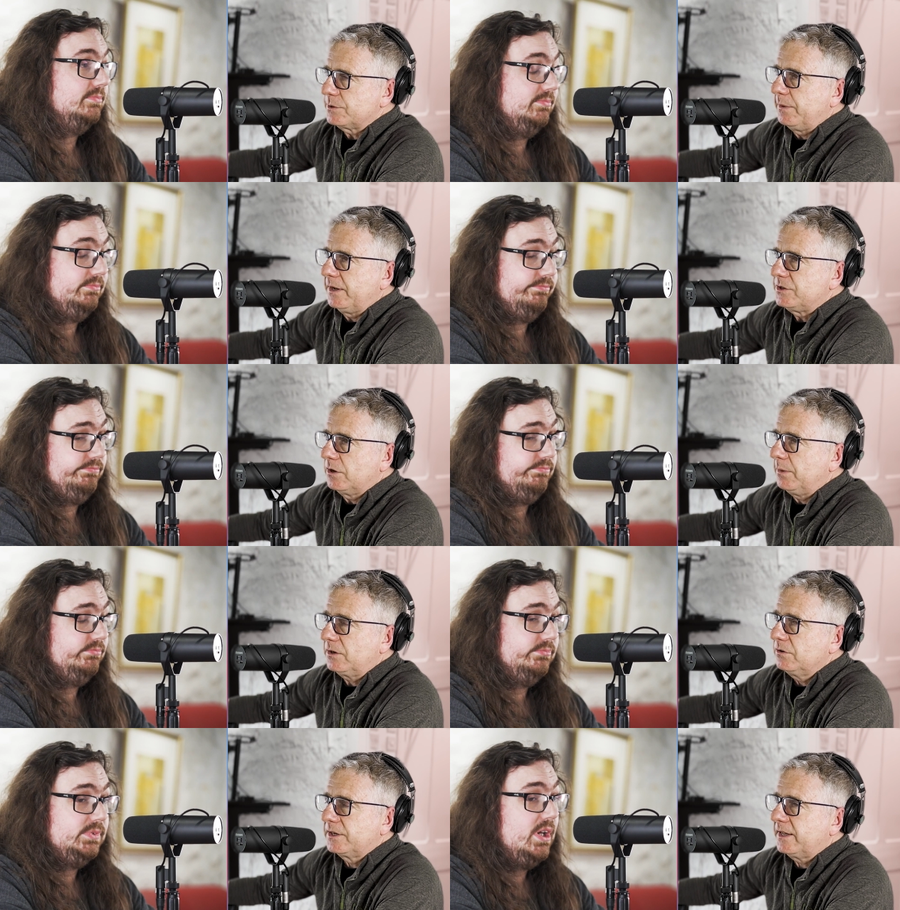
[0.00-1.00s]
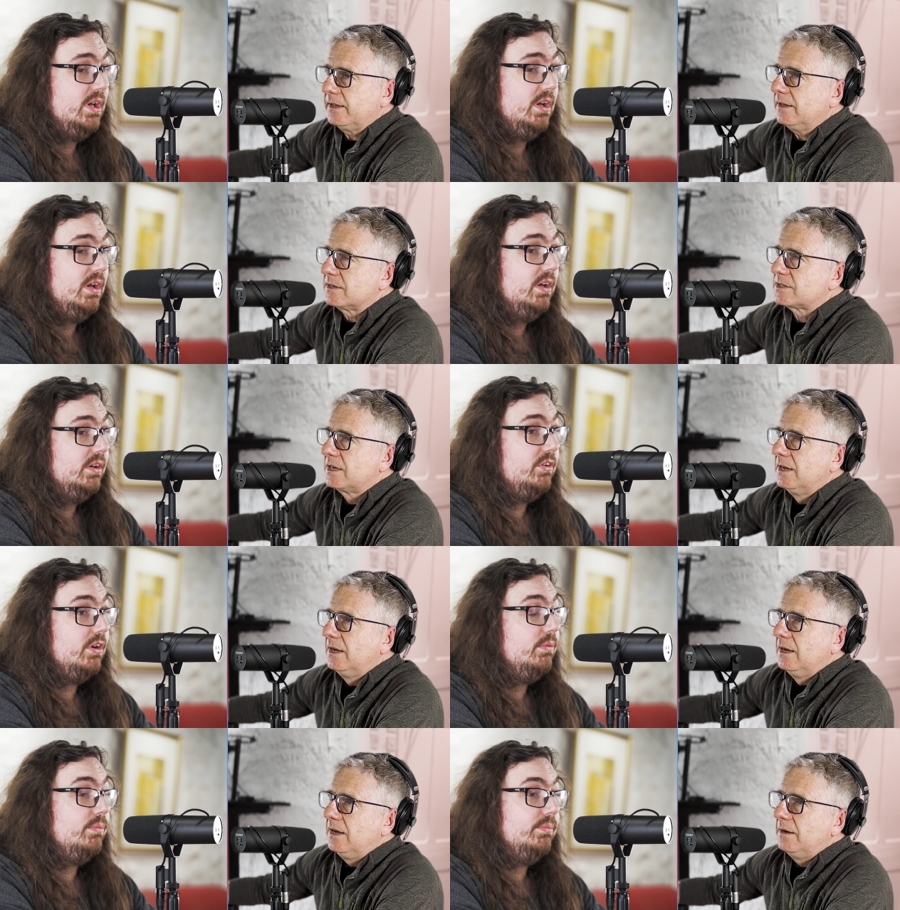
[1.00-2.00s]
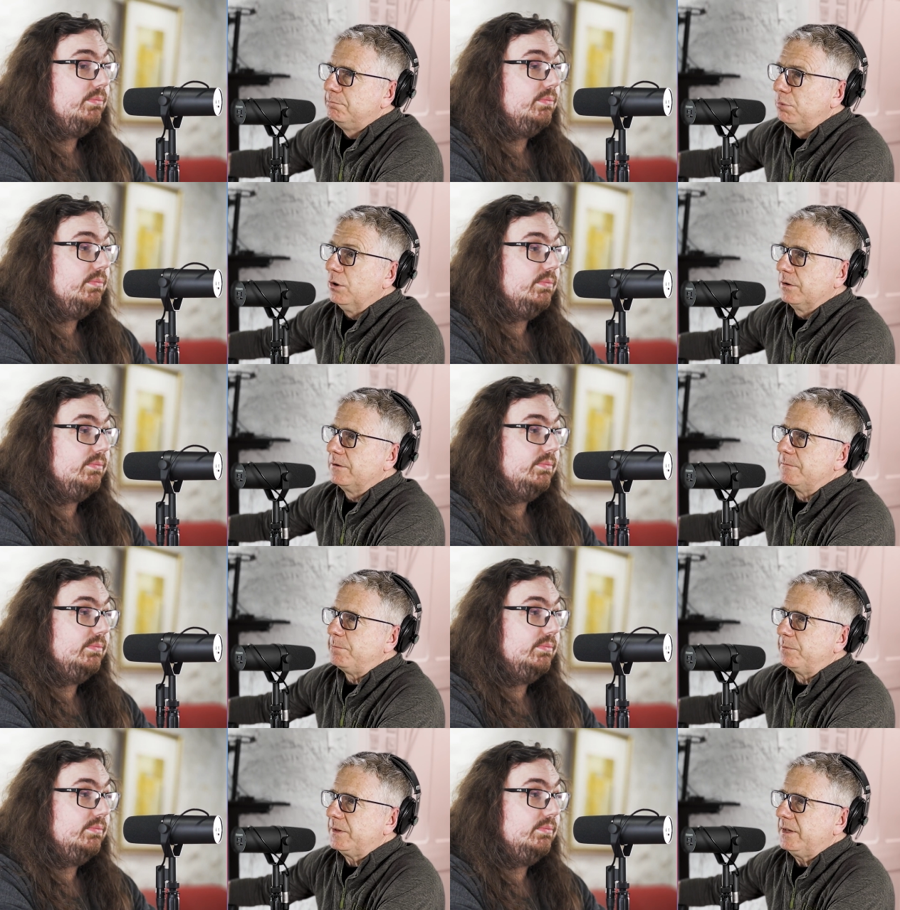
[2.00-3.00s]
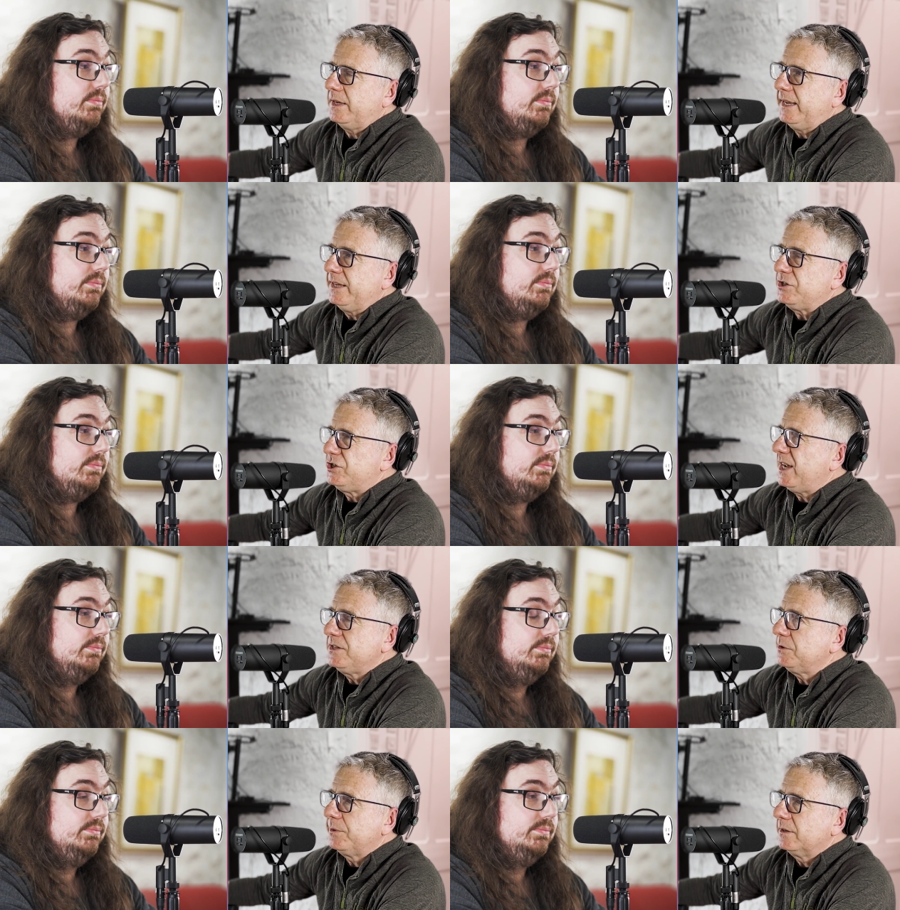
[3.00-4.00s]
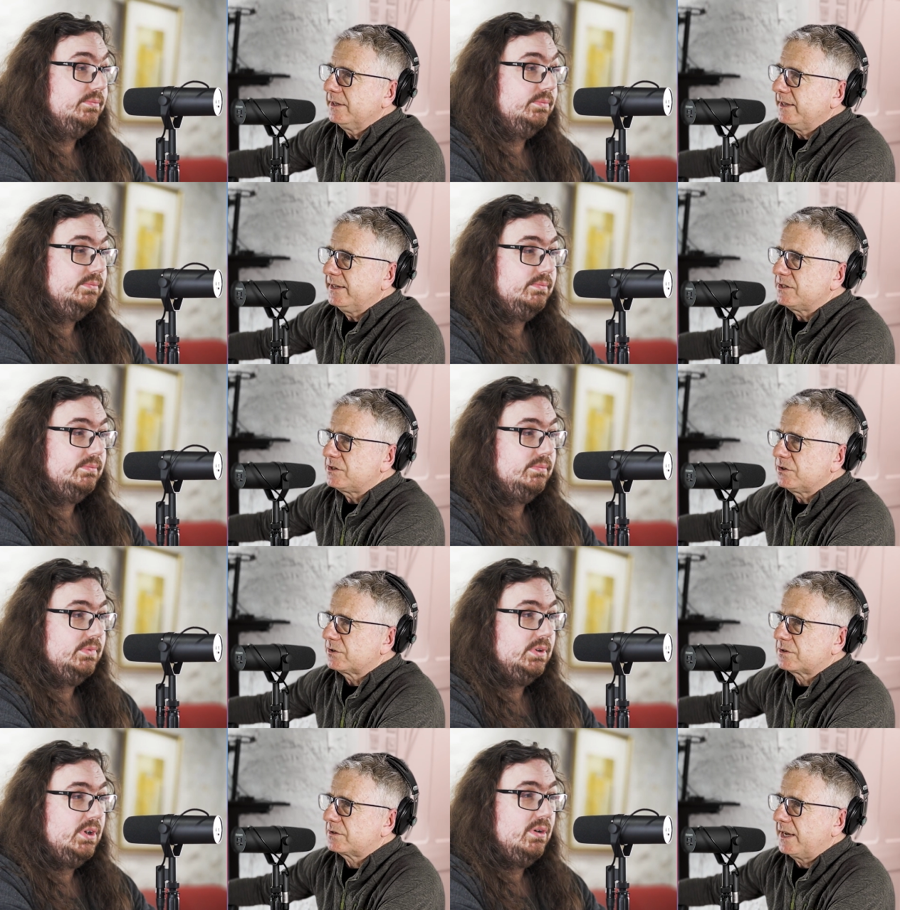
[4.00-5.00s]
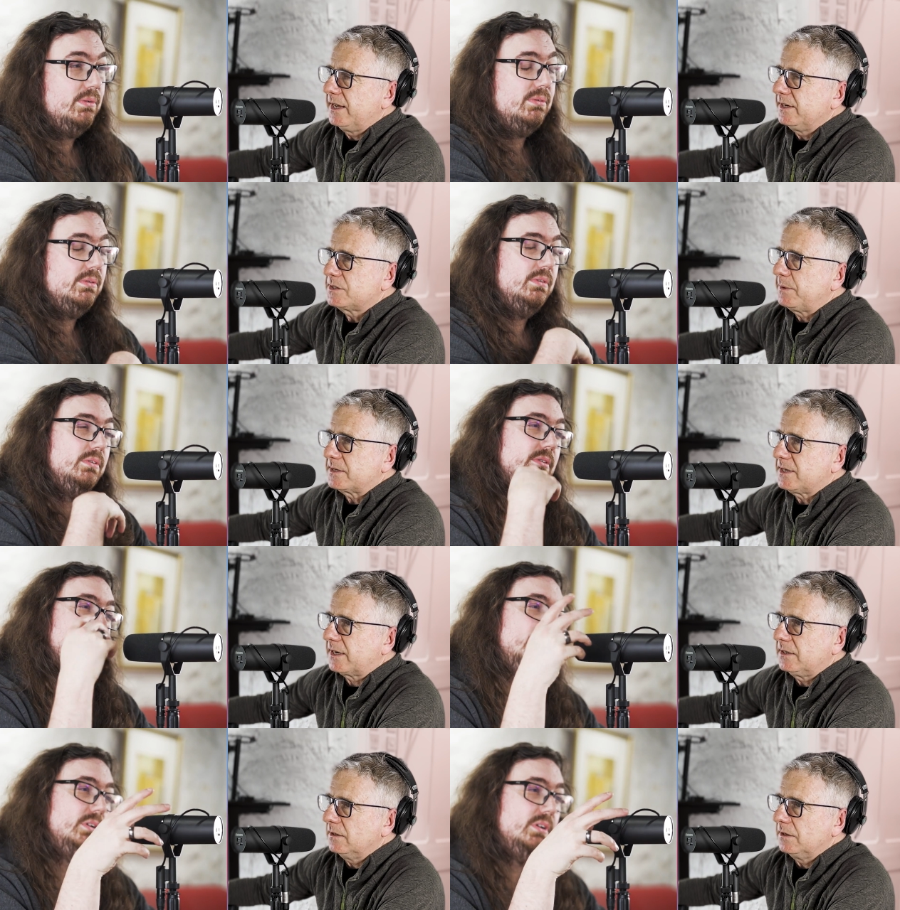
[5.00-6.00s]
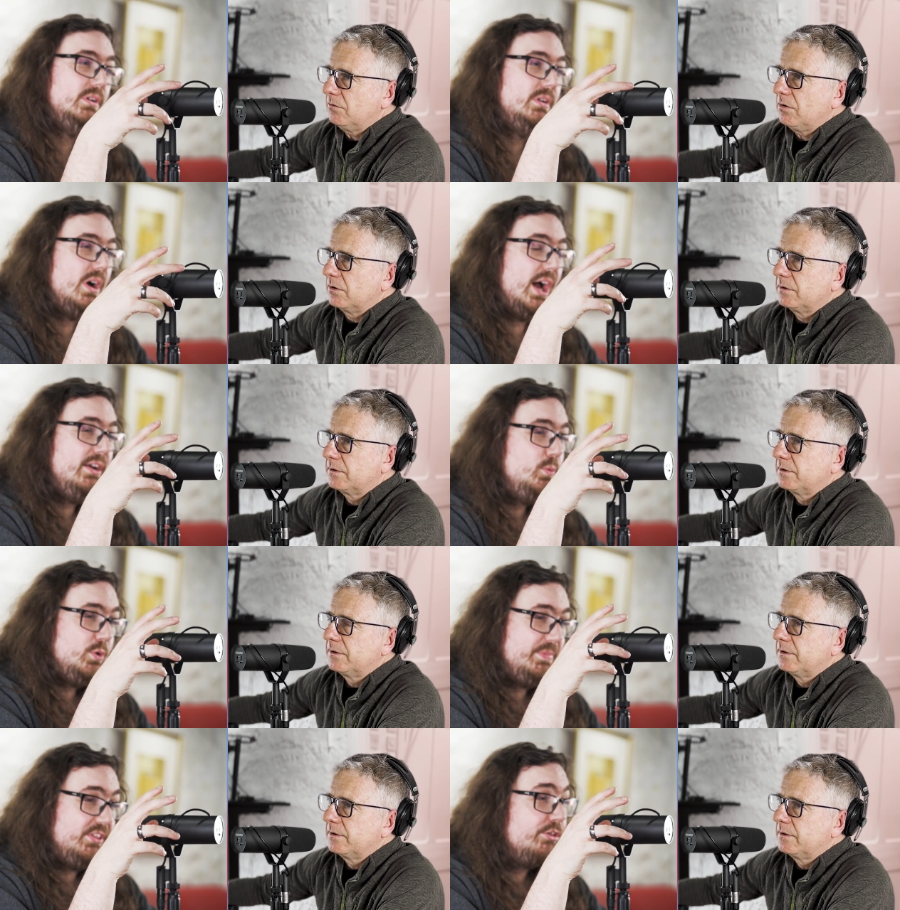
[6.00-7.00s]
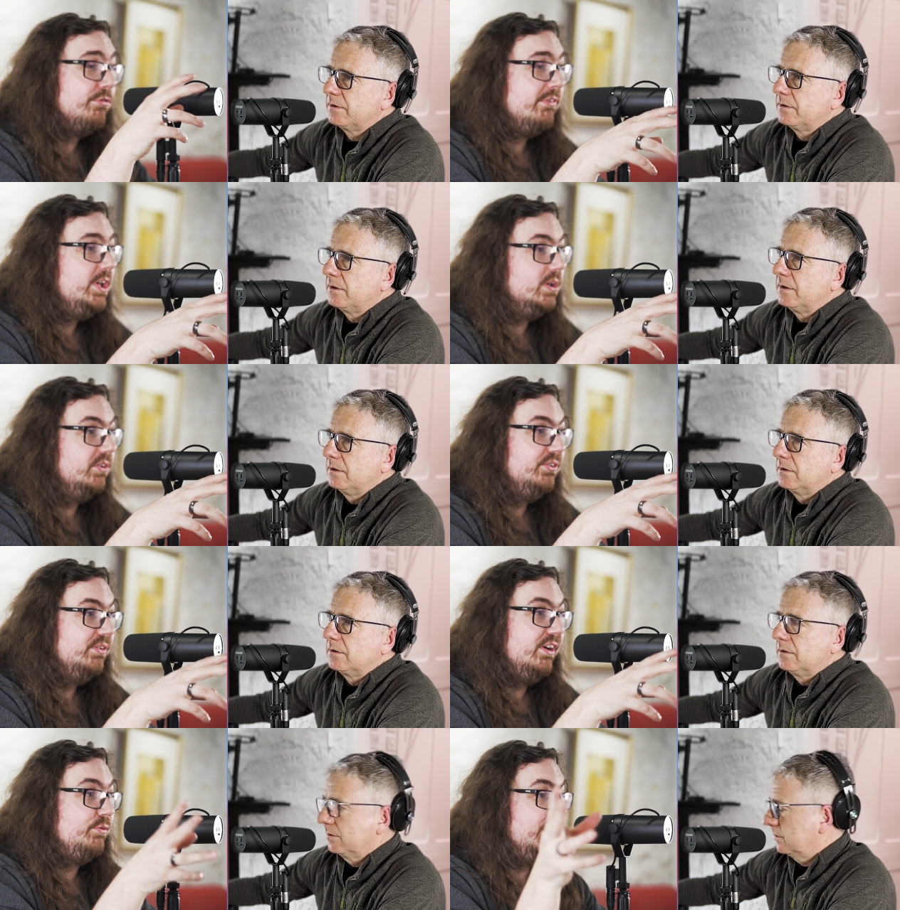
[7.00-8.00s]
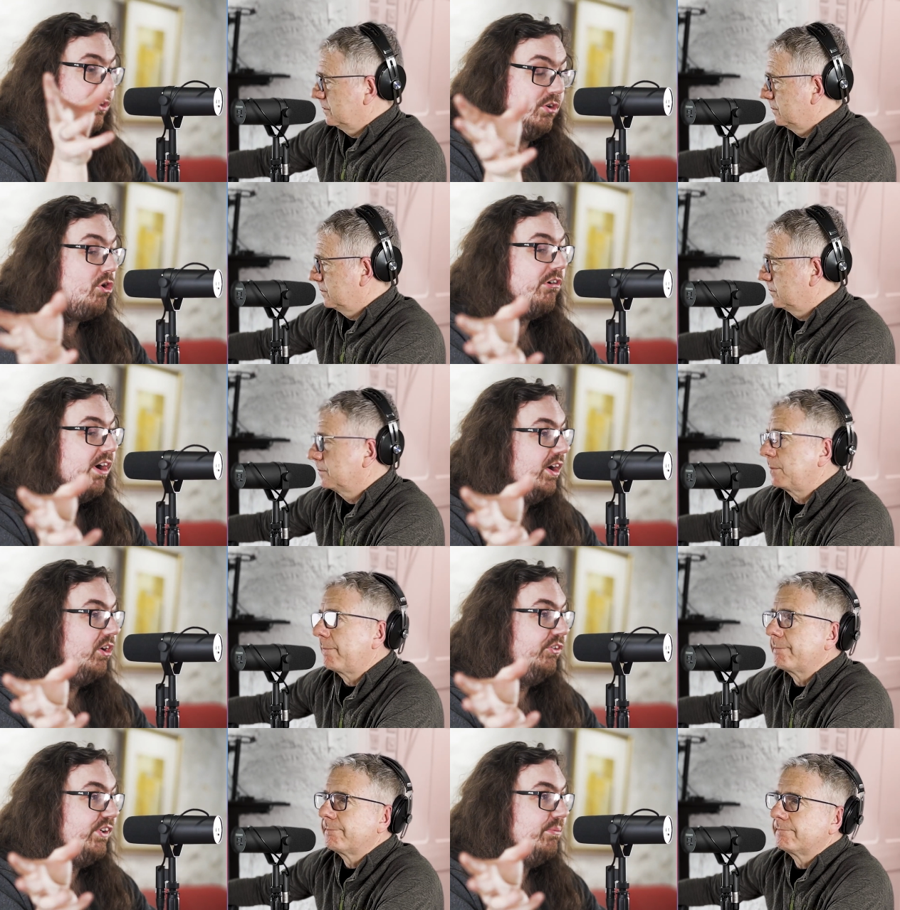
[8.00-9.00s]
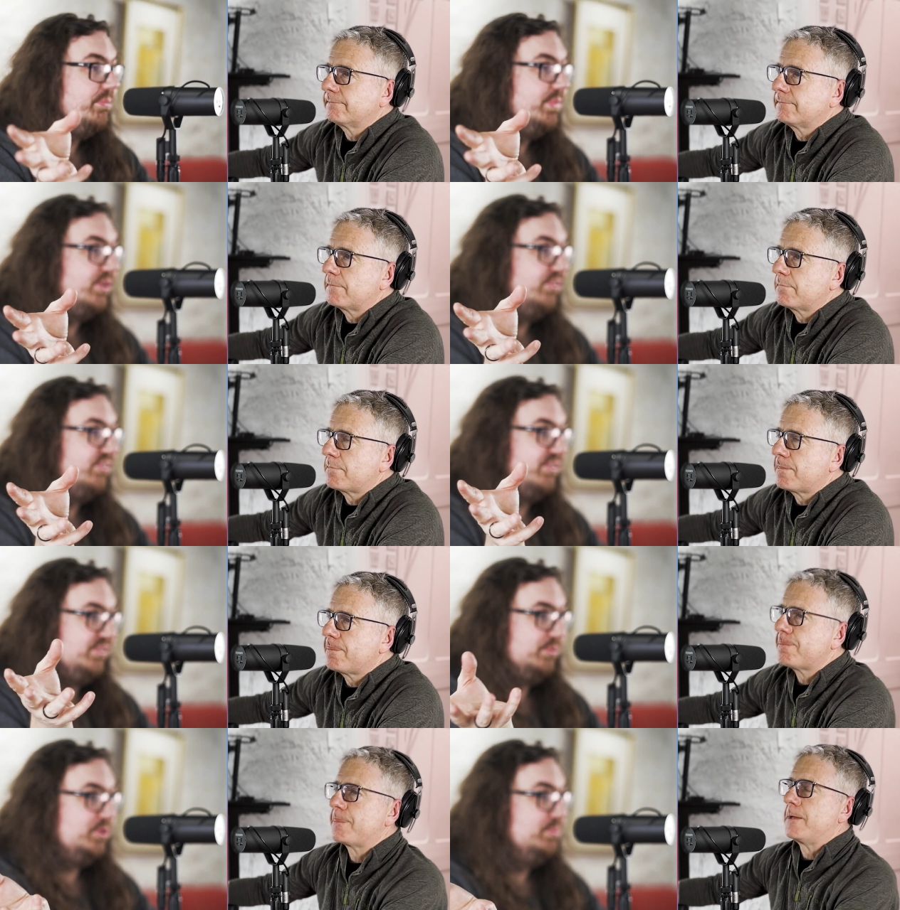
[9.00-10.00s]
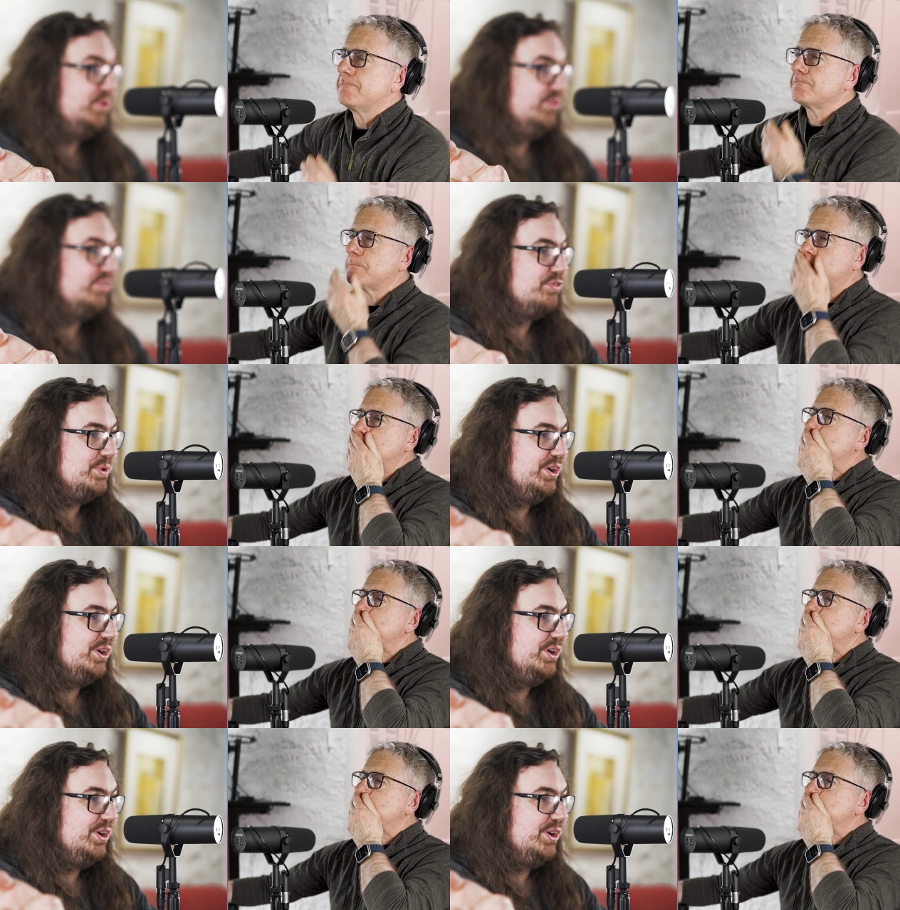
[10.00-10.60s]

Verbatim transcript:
Speaker 1: a better job. I couldn't care less. But it genuinely is just getting it spectacularly
Speaker 2: wrong. I would be thrilled if we could not write content because some computer software